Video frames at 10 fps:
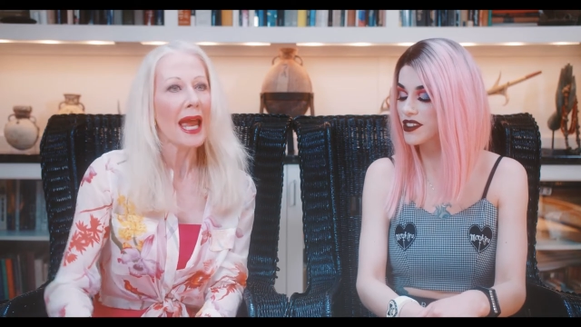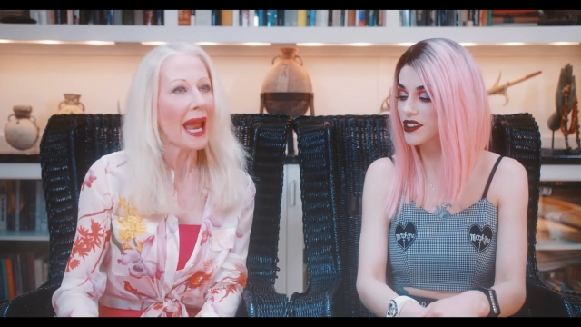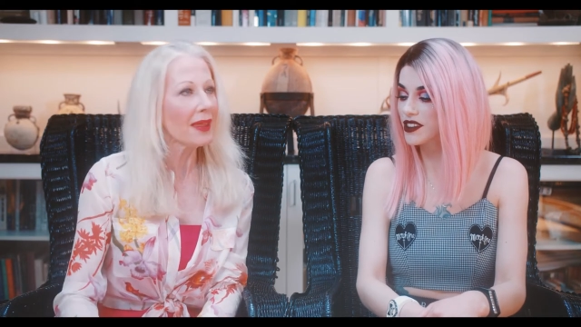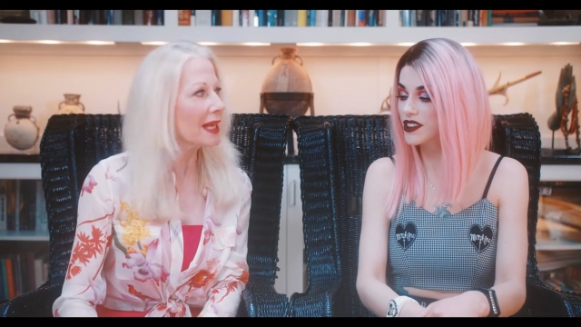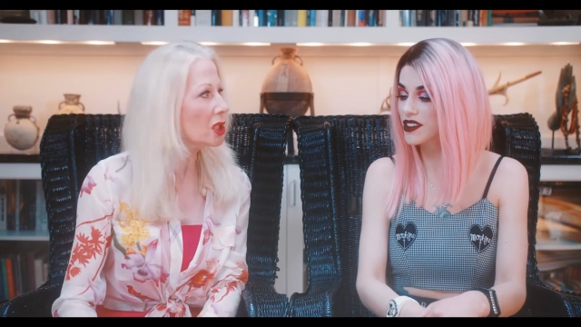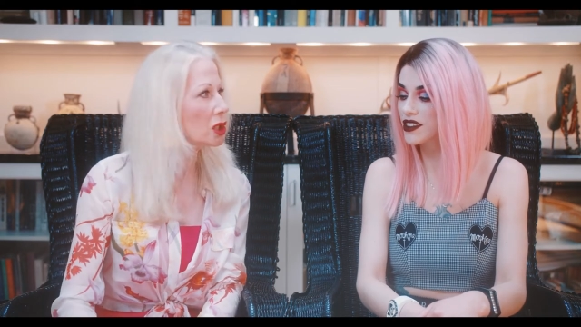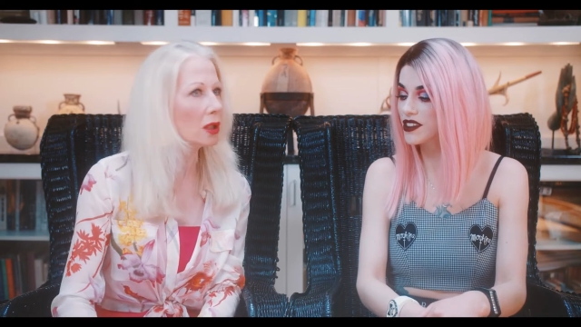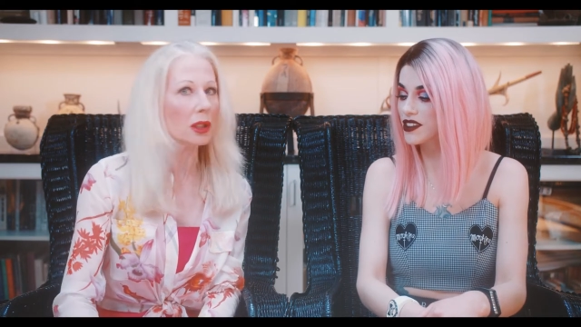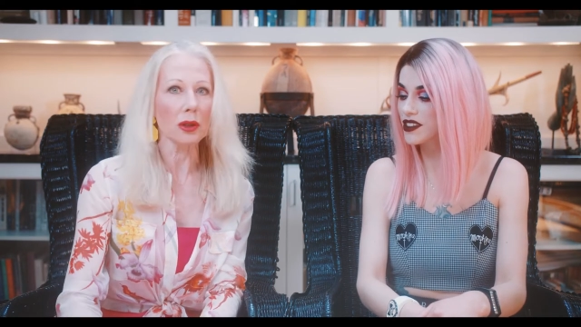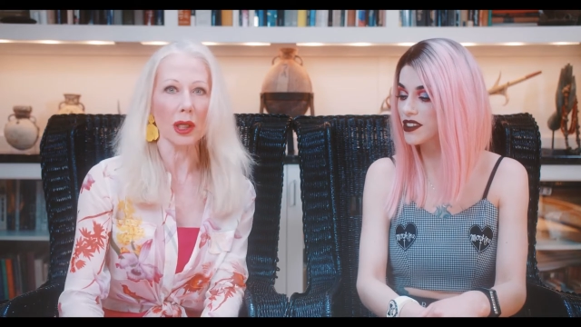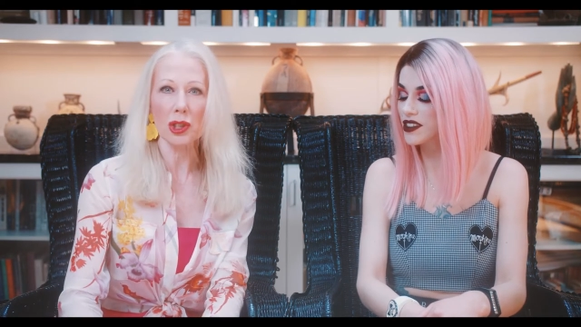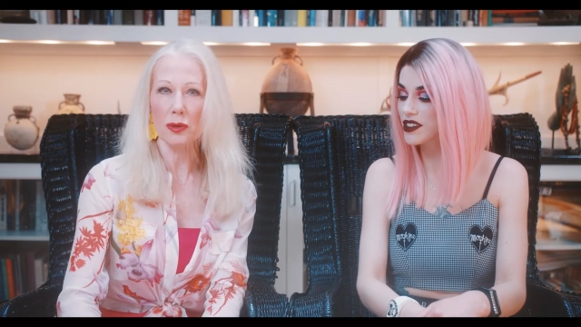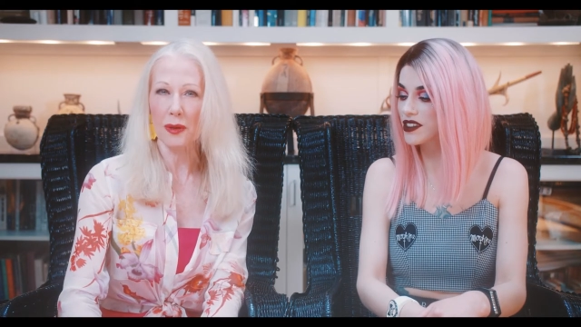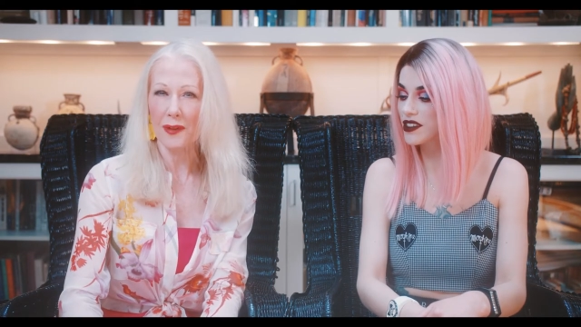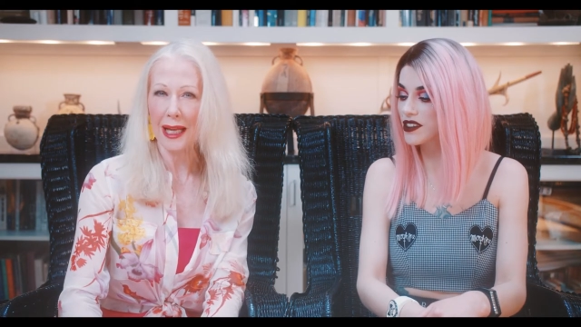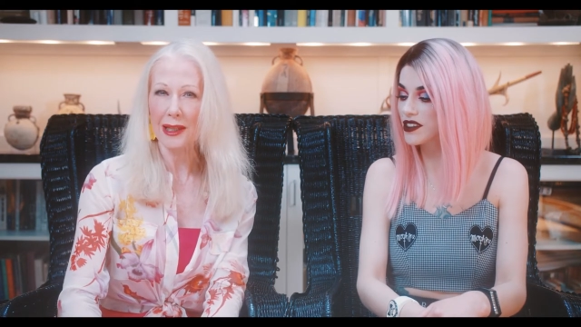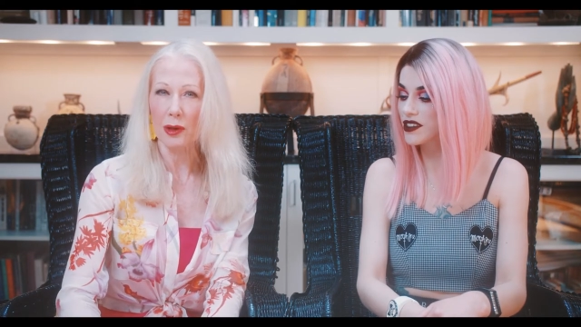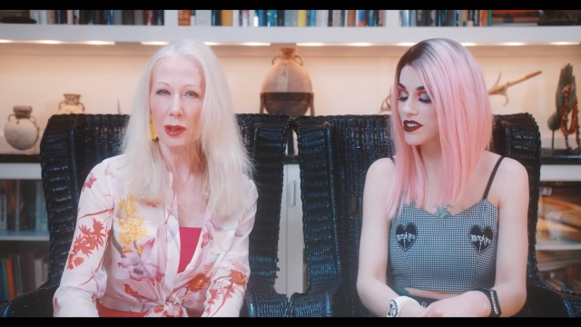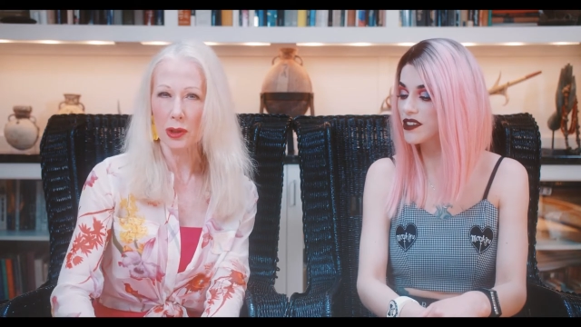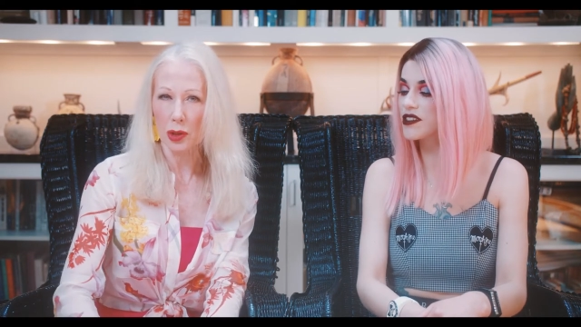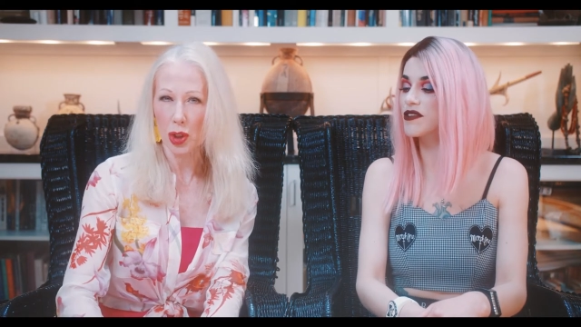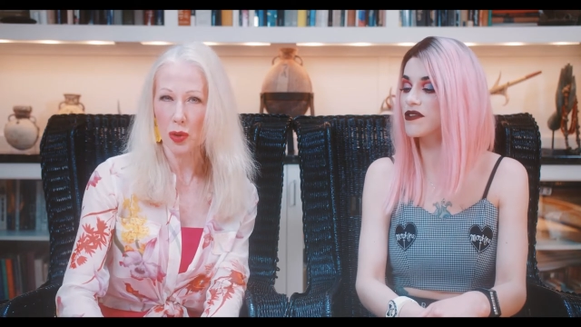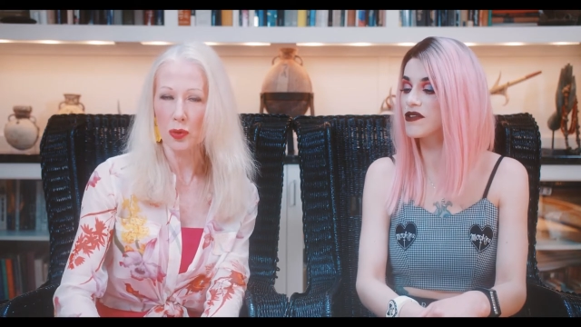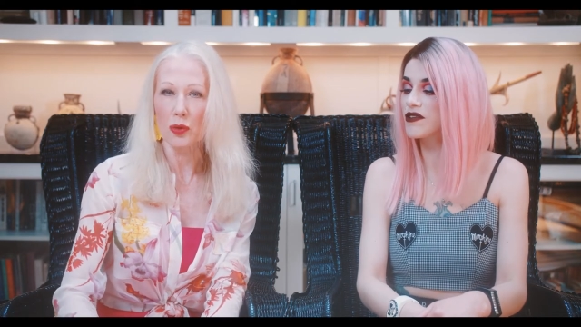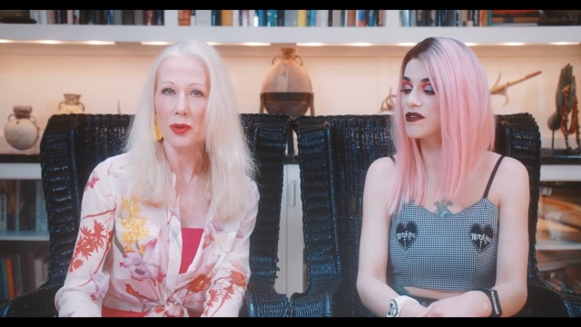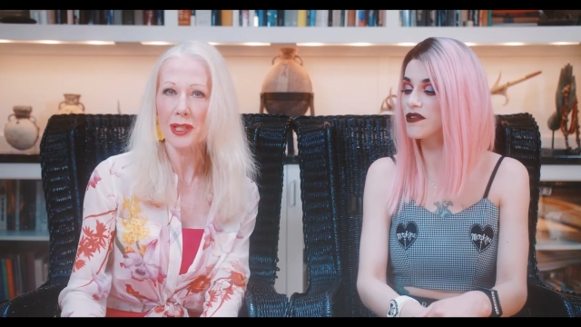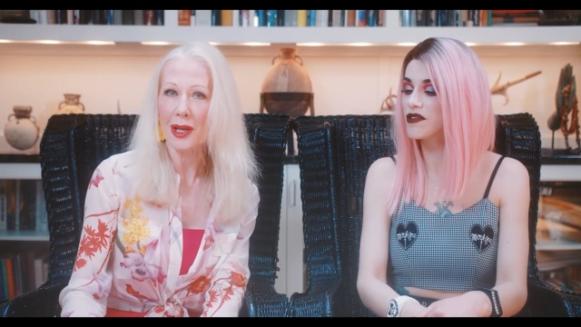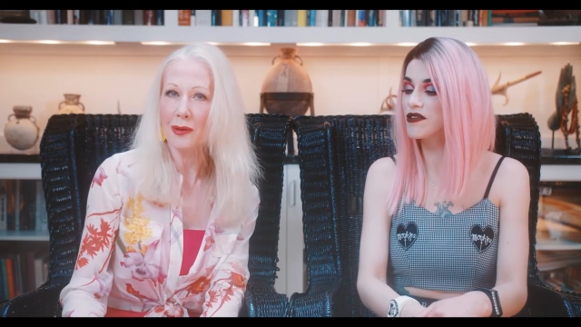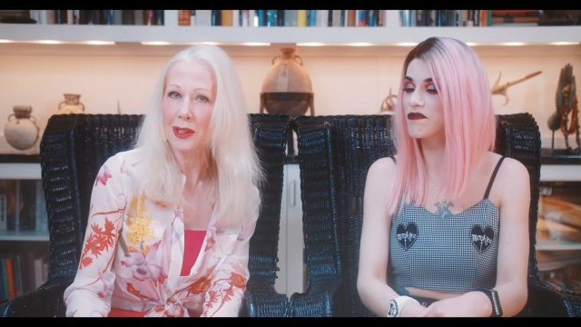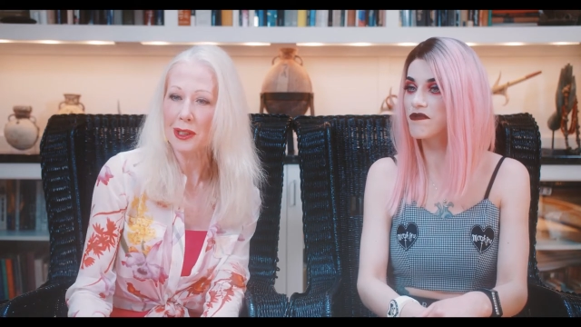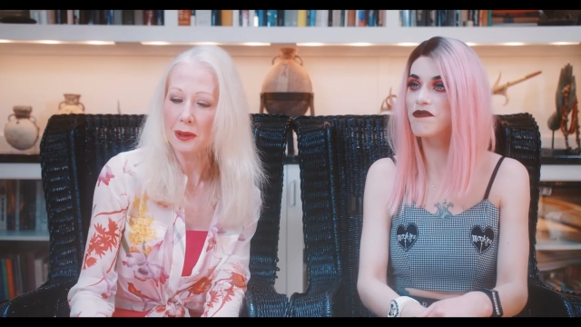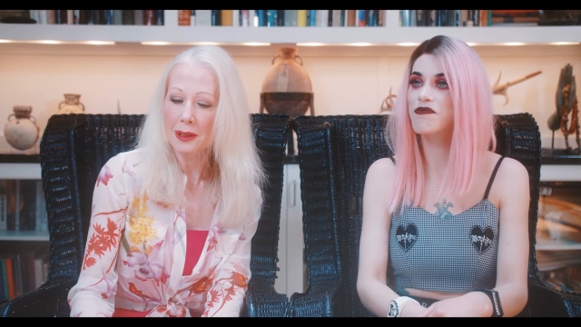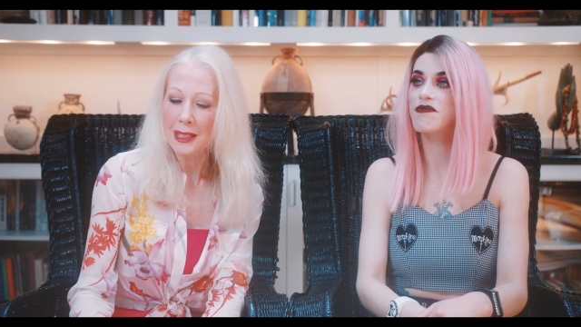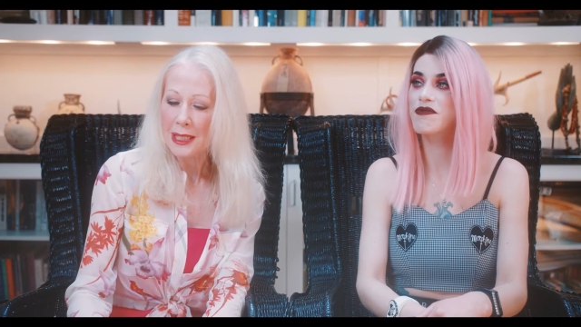Speaker 1: And they should look sort of like their little jewels, their little,